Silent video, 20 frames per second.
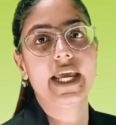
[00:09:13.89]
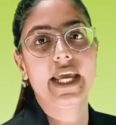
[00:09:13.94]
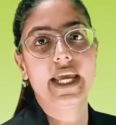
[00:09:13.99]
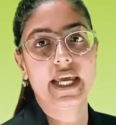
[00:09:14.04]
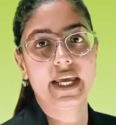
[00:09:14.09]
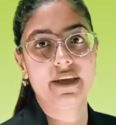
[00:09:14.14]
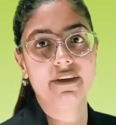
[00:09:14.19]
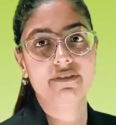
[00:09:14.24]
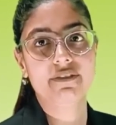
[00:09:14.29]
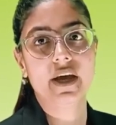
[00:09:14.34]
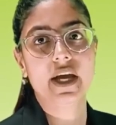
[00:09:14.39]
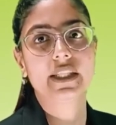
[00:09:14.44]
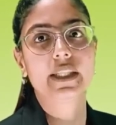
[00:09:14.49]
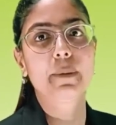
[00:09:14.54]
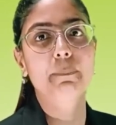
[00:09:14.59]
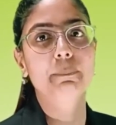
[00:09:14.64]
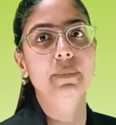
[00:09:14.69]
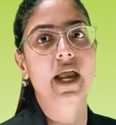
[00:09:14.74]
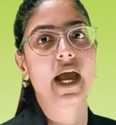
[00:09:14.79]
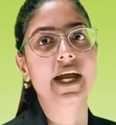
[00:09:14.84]
If
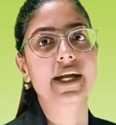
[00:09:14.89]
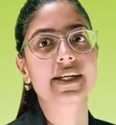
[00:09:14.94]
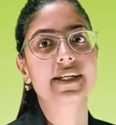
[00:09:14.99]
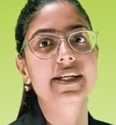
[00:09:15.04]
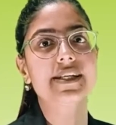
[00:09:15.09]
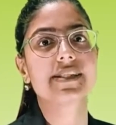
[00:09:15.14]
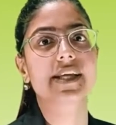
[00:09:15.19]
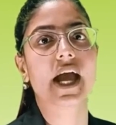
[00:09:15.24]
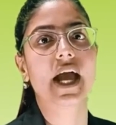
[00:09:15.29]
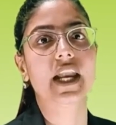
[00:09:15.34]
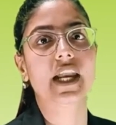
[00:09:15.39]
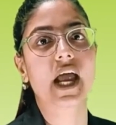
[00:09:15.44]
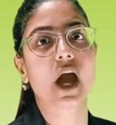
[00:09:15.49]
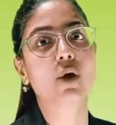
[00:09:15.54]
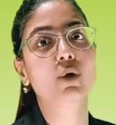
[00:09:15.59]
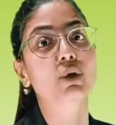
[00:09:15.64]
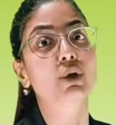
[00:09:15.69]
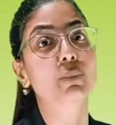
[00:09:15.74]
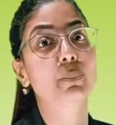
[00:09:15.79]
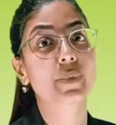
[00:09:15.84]
the plant is
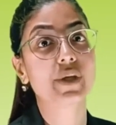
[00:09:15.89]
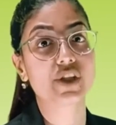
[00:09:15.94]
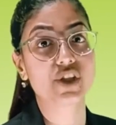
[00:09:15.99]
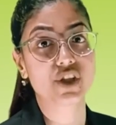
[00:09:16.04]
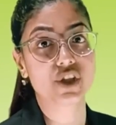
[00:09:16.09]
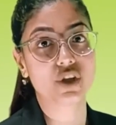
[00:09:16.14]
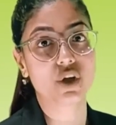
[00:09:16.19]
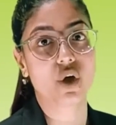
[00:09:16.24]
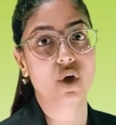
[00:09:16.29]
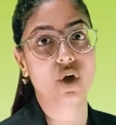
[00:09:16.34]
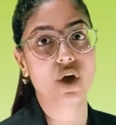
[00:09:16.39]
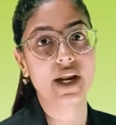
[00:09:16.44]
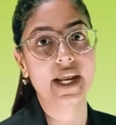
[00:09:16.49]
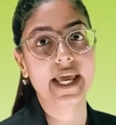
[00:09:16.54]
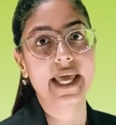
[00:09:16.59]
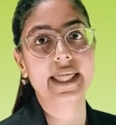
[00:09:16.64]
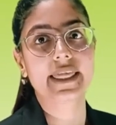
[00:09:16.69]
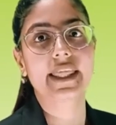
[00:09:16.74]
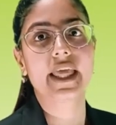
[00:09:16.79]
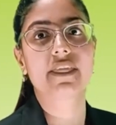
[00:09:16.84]
allowed to mature,
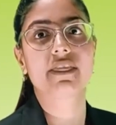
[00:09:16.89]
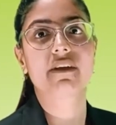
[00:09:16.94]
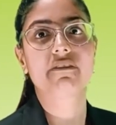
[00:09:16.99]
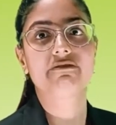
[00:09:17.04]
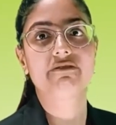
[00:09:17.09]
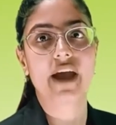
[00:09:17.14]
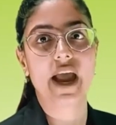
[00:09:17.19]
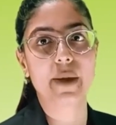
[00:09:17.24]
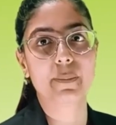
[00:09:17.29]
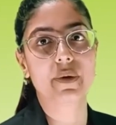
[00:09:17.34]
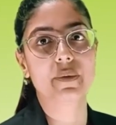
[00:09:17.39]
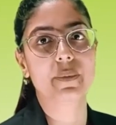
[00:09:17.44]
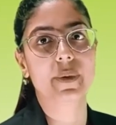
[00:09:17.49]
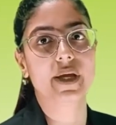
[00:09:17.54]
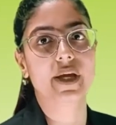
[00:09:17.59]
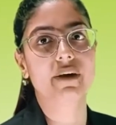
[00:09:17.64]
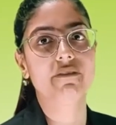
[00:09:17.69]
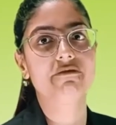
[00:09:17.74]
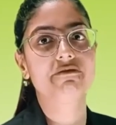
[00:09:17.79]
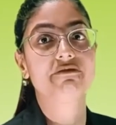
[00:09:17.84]
then the fiber
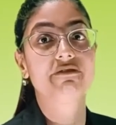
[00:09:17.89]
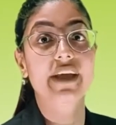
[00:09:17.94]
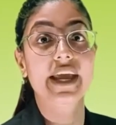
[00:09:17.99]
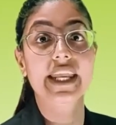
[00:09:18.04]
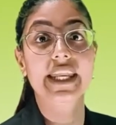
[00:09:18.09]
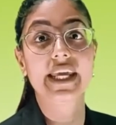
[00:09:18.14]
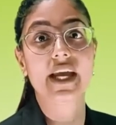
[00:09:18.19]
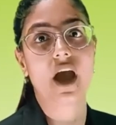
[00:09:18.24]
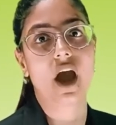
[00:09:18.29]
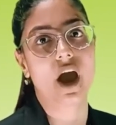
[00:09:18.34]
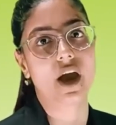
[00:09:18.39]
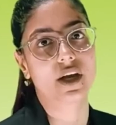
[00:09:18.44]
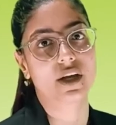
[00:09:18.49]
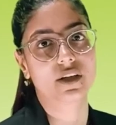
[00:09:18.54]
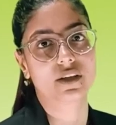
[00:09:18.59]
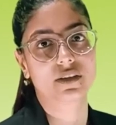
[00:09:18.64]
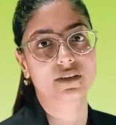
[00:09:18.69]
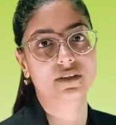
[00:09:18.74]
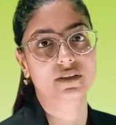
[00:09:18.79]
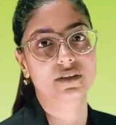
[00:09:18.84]
becomes very hard.
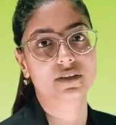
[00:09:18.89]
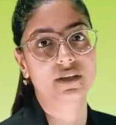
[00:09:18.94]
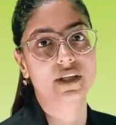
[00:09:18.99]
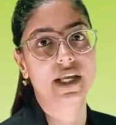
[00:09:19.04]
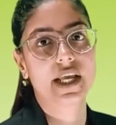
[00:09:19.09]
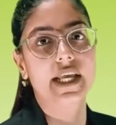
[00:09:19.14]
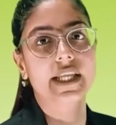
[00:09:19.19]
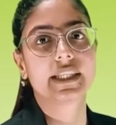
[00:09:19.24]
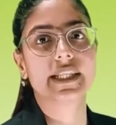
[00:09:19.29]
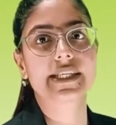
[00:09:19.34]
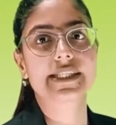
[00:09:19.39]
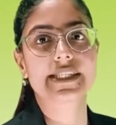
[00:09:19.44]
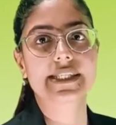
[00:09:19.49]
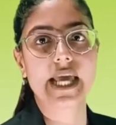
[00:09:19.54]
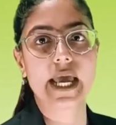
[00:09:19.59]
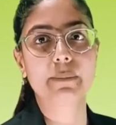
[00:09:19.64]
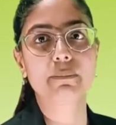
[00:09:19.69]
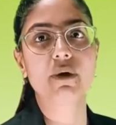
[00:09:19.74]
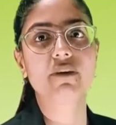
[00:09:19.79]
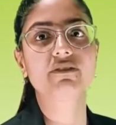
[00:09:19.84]
The
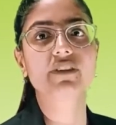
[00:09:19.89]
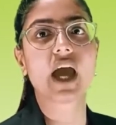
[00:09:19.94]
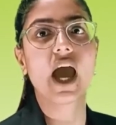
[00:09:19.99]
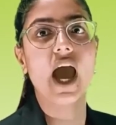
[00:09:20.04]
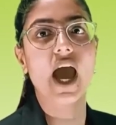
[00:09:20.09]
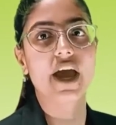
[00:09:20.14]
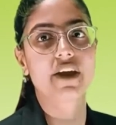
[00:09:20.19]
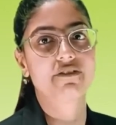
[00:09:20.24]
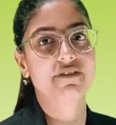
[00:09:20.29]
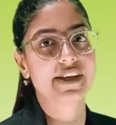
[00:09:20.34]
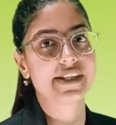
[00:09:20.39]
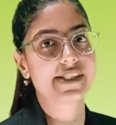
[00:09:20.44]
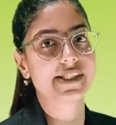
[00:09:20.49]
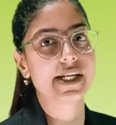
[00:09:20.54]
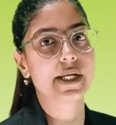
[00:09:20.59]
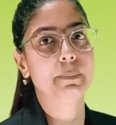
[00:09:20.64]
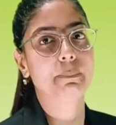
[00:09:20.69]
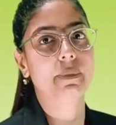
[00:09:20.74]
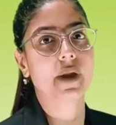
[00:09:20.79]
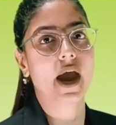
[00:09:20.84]
stem of the
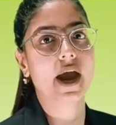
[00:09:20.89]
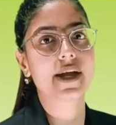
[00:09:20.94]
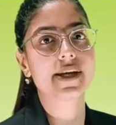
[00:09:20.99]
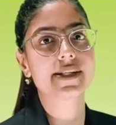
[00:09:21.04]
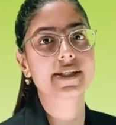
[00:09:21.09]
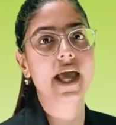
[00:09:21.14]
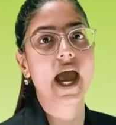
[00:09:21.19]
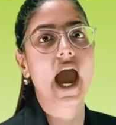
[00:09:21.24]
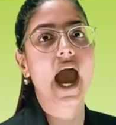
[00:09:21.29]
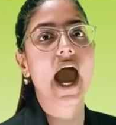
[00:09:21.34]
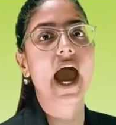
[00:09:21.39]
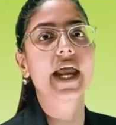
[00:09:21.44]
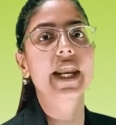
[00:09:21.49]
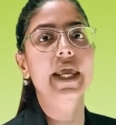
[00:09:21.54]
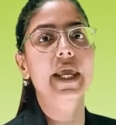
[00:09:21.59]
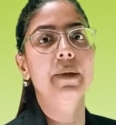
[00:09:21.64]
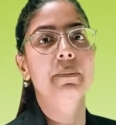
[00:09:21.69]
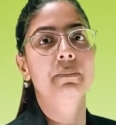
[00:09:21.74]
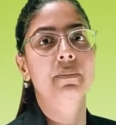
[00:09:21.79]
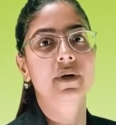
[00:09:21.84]
harvested plants are
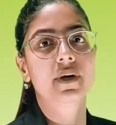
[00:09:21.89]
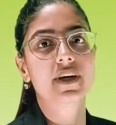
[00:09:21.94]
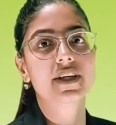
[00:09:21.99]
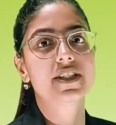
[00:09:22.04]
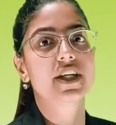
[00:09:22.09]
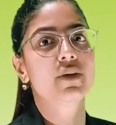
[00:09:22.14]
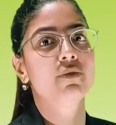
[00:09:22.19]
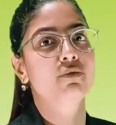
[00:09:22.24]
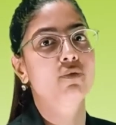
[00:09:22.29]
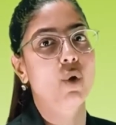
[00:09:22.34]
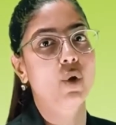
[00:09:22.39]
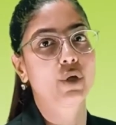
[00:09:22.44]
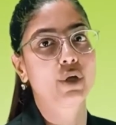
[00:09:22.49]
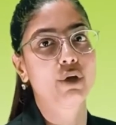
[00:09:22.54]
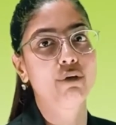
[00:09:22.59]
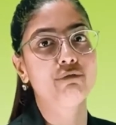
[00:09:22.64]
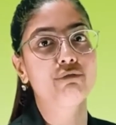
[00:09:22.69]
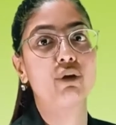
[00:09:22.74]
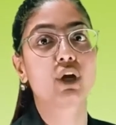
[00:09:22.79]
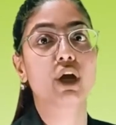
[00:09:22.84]
immersed in
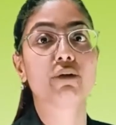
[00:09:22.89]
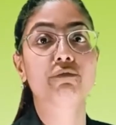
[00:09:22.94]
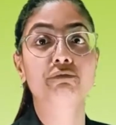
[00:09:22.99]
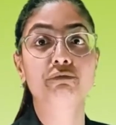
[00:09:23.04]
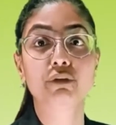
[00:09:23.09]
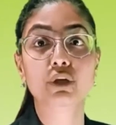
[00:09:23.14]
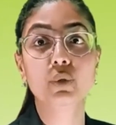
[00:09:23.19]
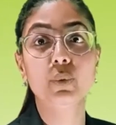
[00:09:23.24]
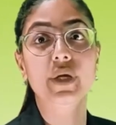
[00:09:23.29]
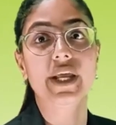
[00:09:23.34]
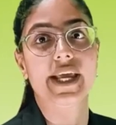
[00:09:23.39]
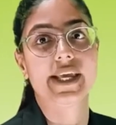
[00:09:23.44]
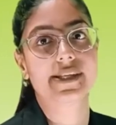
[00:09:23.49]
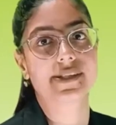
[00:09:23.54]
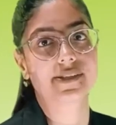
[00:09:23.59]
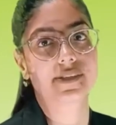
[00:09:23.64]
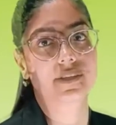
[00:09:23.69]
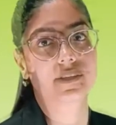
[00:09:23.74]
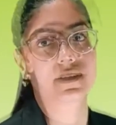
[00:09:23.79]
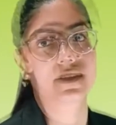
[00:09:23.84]
water for a few
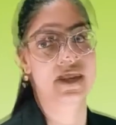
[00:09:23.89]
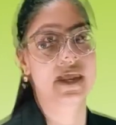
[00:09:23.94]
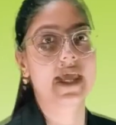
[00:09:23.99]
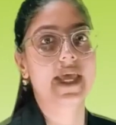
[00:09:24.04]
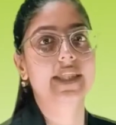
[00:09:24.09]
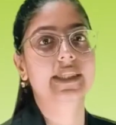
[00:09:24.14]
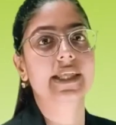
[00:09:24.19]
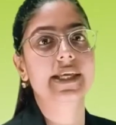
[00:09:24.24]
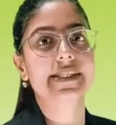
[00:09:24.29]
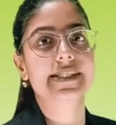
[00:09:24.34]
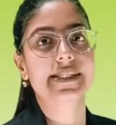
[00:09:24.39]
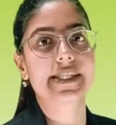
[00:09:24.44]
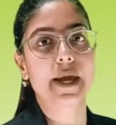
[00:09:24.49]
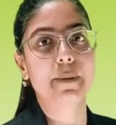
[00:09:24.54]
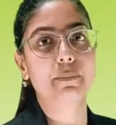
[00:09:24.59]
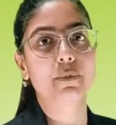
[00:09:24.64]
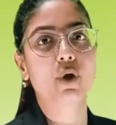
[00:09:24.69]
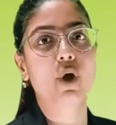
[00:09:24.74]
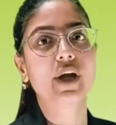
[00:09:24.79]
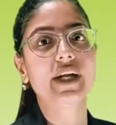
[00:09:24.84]
days. The
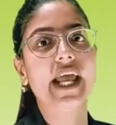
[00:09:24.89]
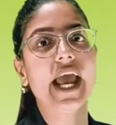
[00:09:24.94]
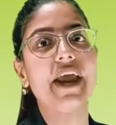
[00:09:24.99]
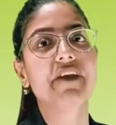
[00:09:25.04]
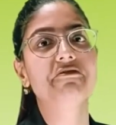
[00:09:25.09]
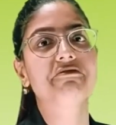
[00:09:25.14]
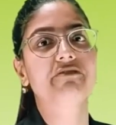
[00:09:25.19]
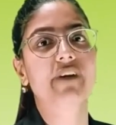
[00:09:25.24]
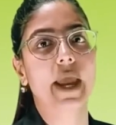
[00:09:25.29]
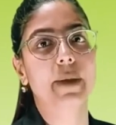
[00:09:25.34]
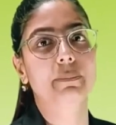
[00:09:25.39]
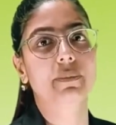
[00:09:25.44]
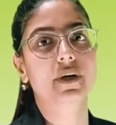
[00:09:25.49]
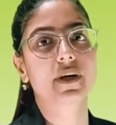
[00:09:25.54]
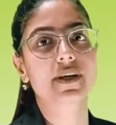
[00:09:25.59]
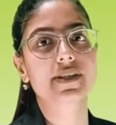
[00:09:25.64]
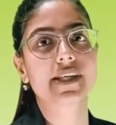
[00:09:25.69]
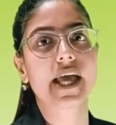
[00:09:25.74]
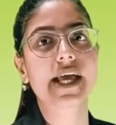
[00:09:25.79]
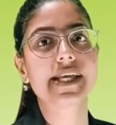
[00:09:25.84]
stem rod and
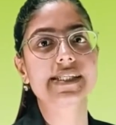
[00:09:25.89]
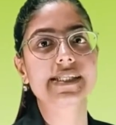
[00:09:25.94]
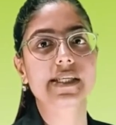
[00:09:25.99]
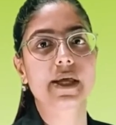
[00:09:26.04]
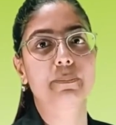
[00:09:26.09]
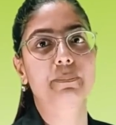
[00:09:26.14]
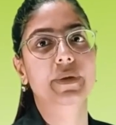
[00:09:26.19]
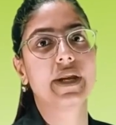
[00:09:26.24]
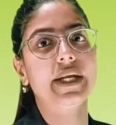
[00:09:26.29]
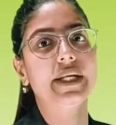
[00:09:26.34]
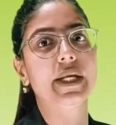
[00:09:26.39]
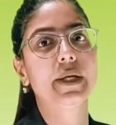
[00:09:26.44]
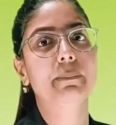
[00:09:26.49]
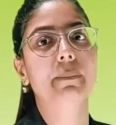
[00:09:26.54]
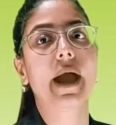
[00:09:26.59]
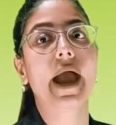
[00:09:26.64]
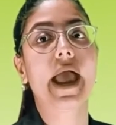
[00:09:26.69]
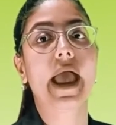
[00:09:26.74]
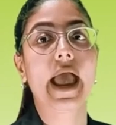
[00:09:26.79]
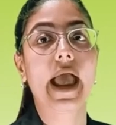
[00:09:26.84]
fibers are separated
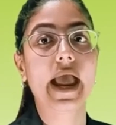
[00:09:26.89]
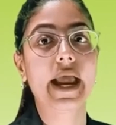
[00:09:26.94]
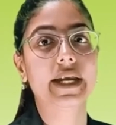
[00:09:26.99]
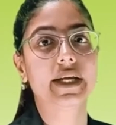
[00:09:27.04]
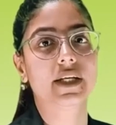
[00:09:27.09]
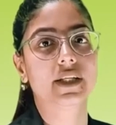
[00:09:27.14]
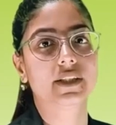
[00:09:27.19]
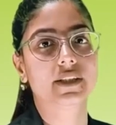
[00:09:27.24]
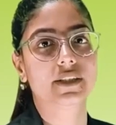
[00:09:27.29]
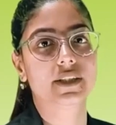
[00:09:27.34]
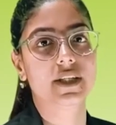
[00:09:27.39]
by hand.